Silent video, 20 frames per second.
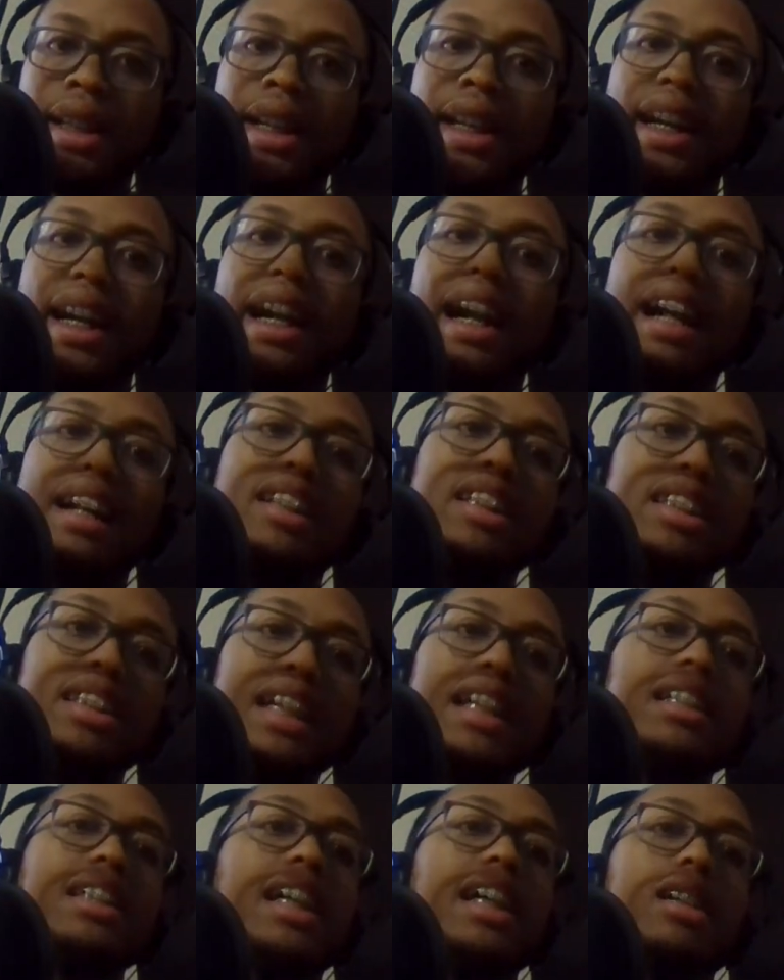It actually
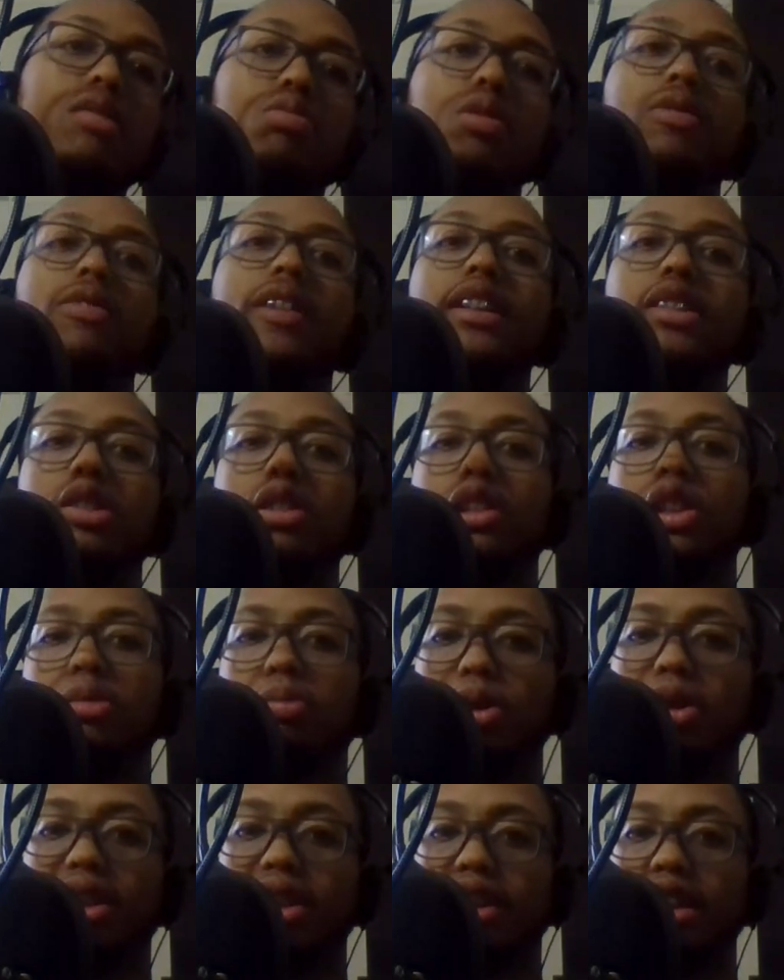sounds like a professional
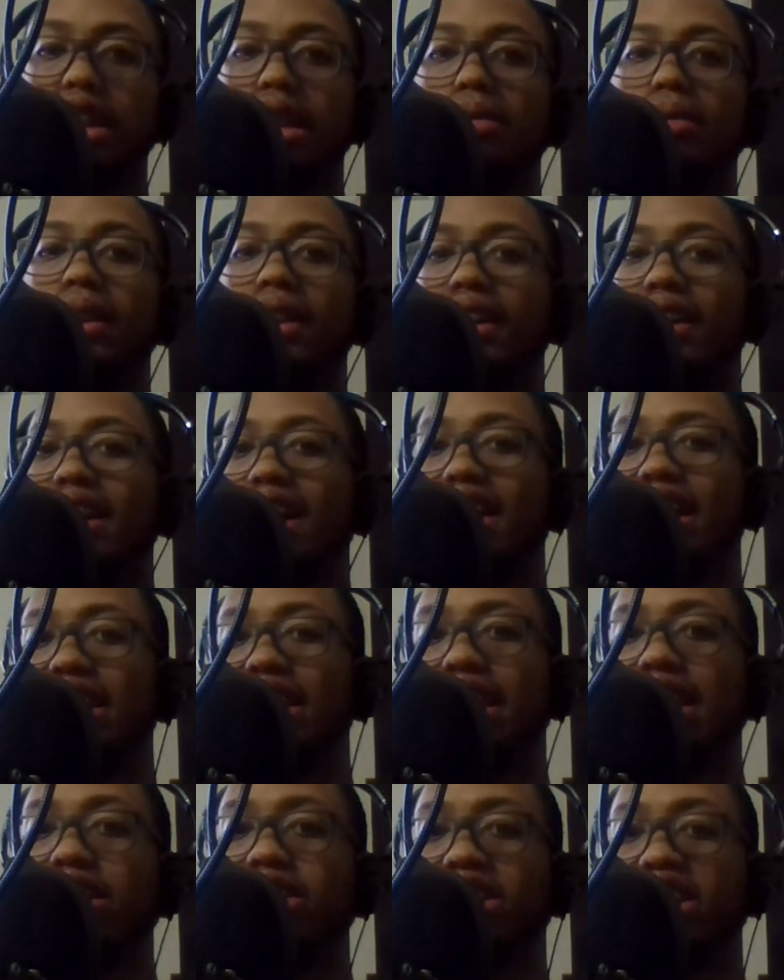sports team, and it kind of
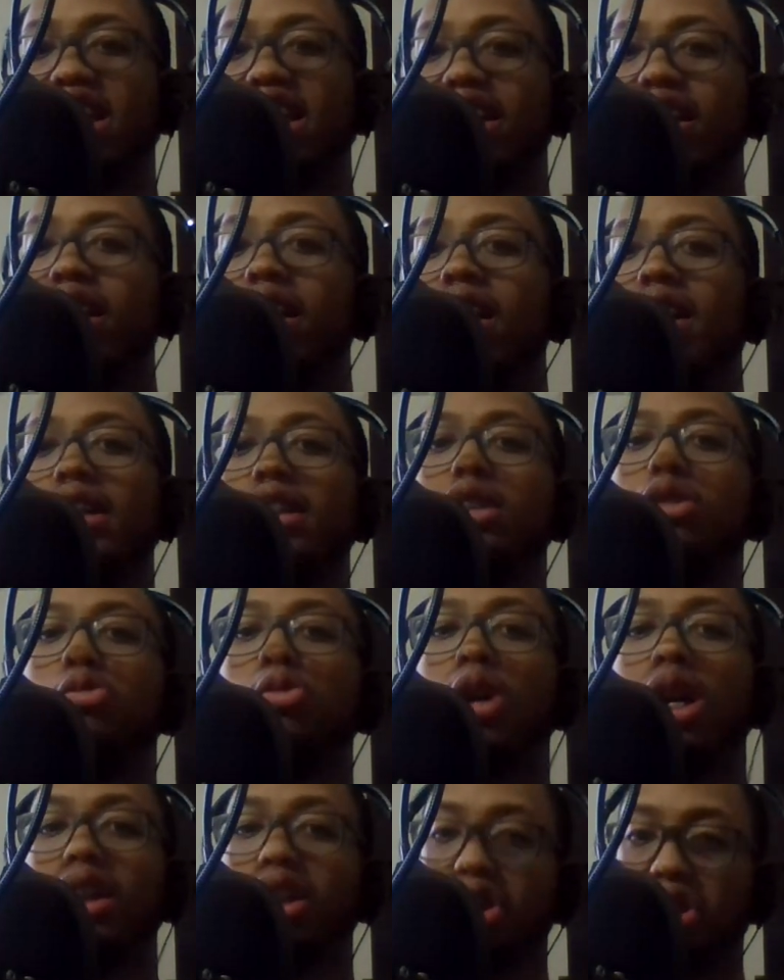sounds like the
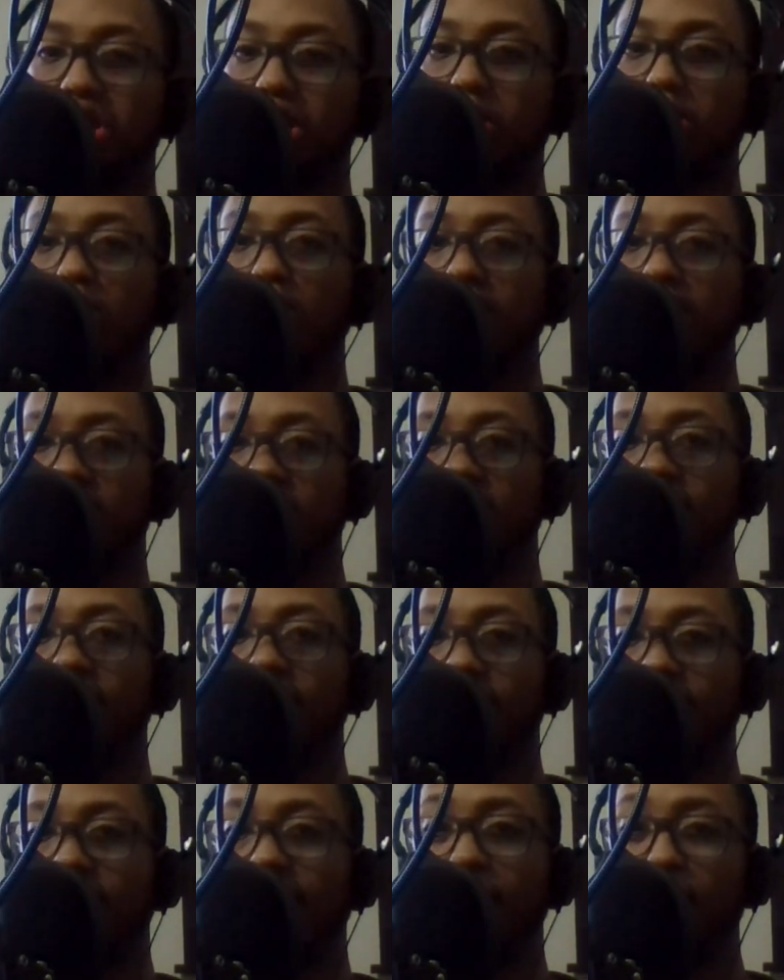Washington Wizards
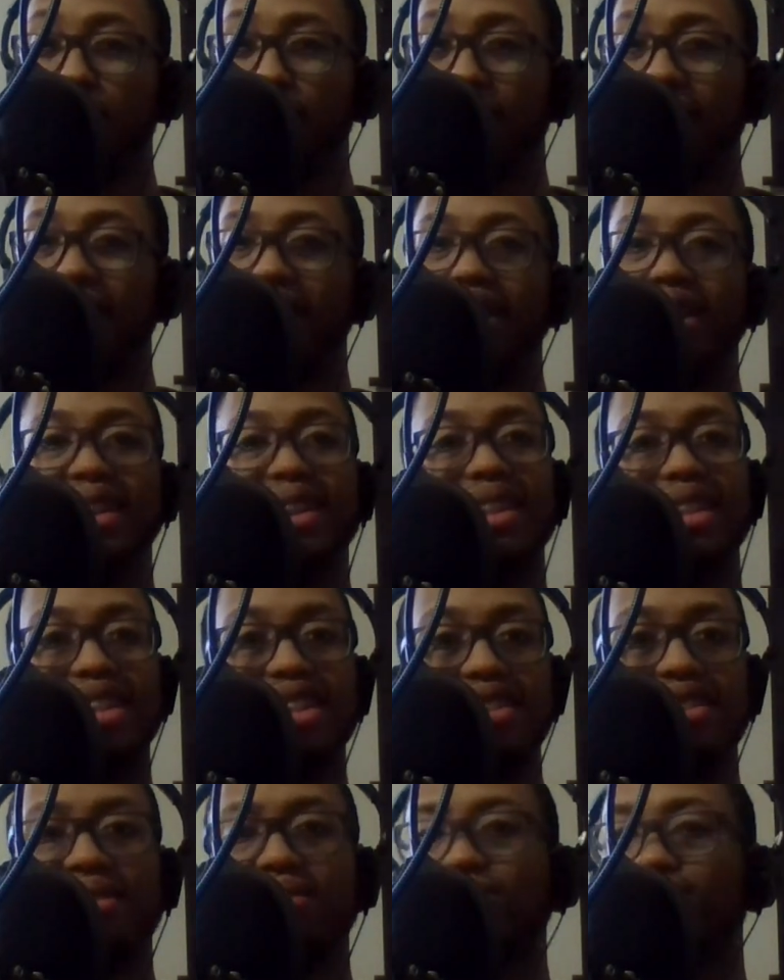of the NBA.
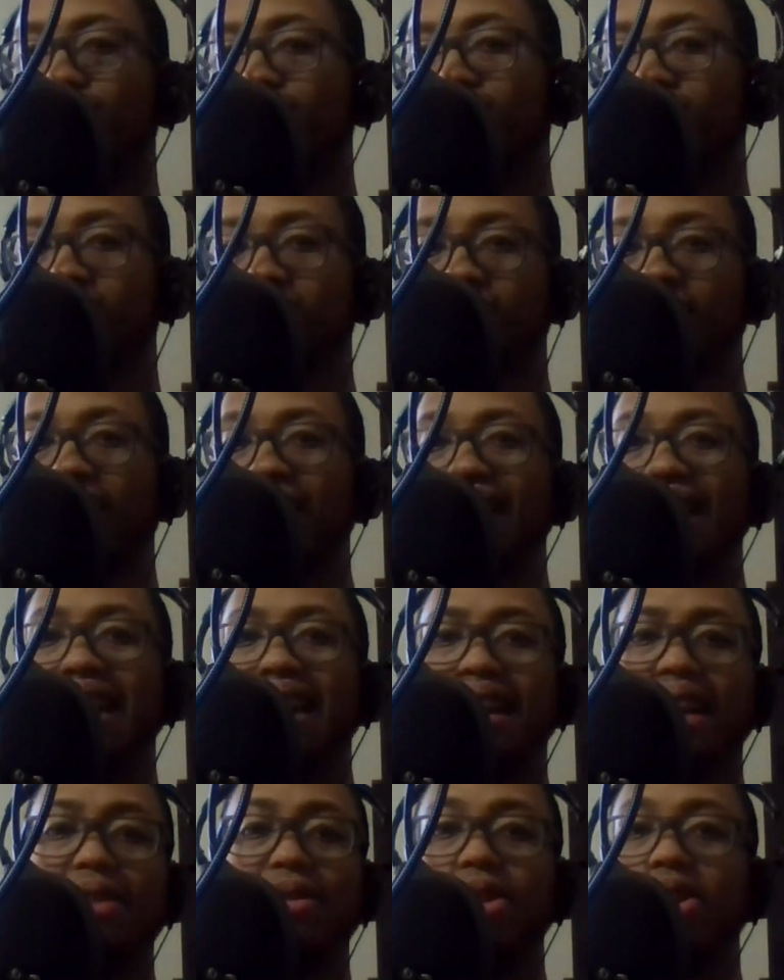So,
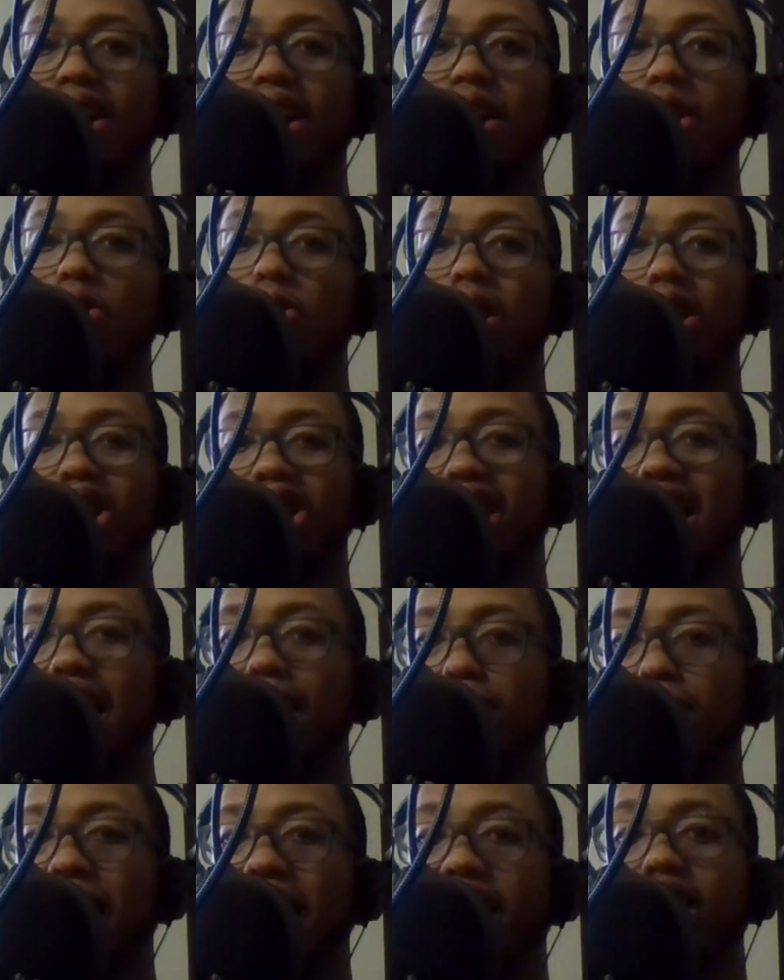yeah, even though I don't watch a lot
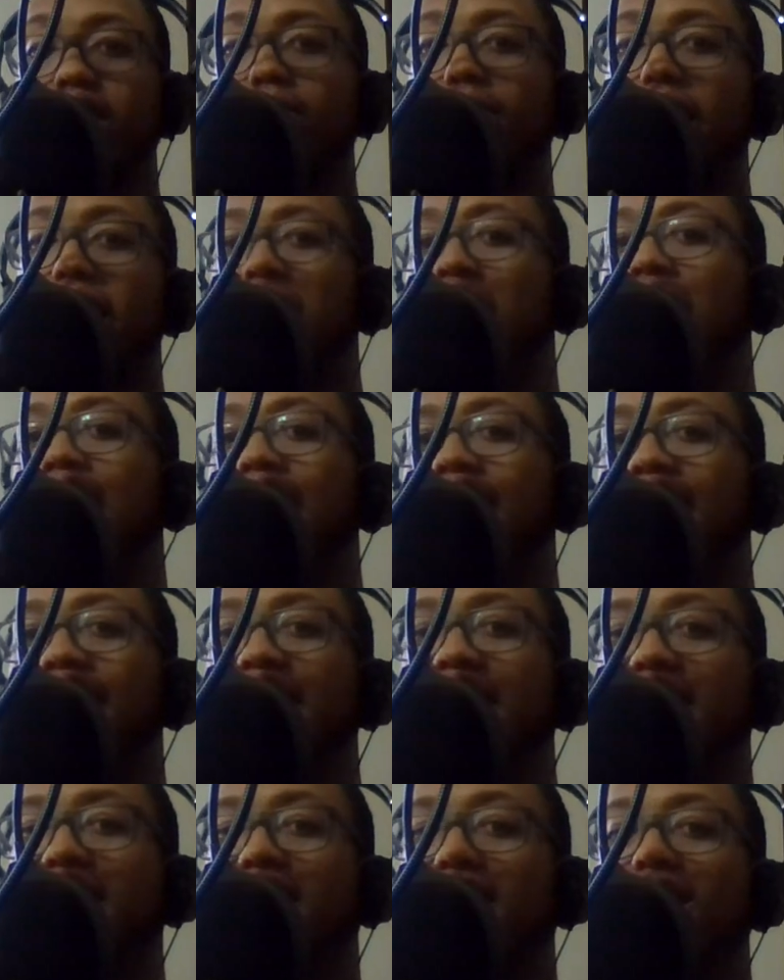of basketball unless
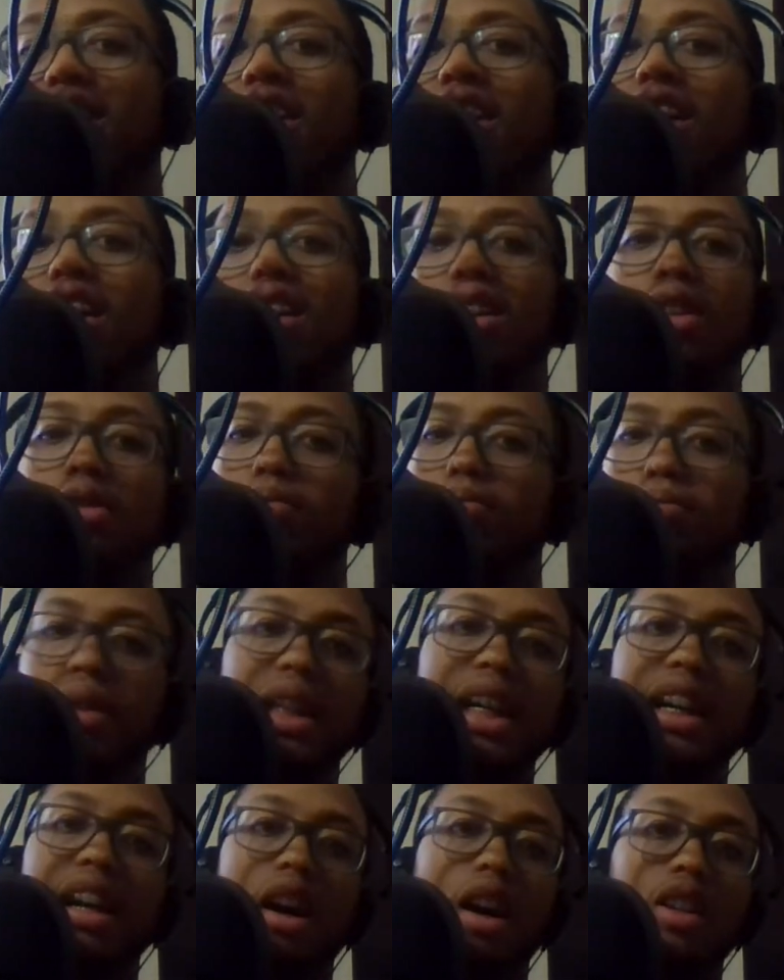it's the
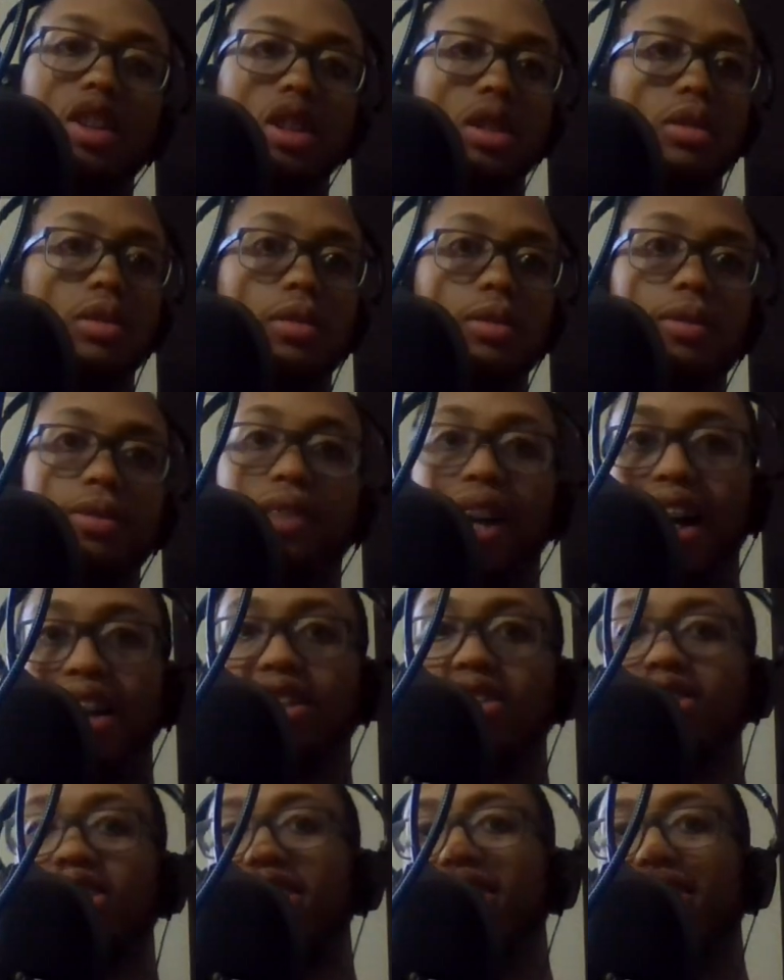playoffs or
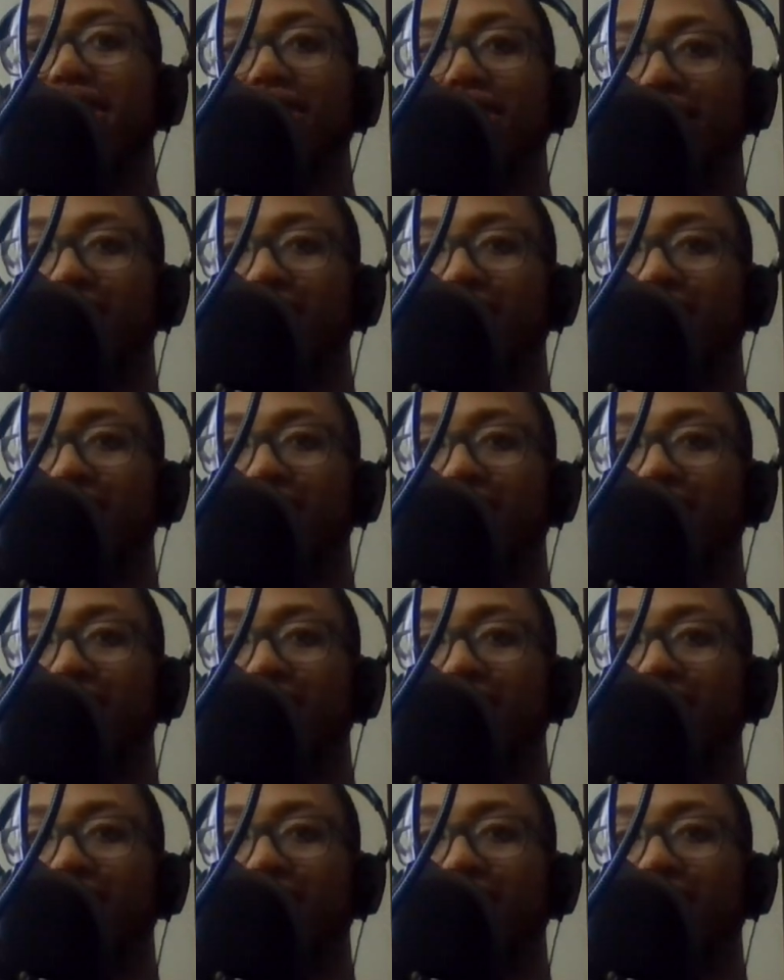finals.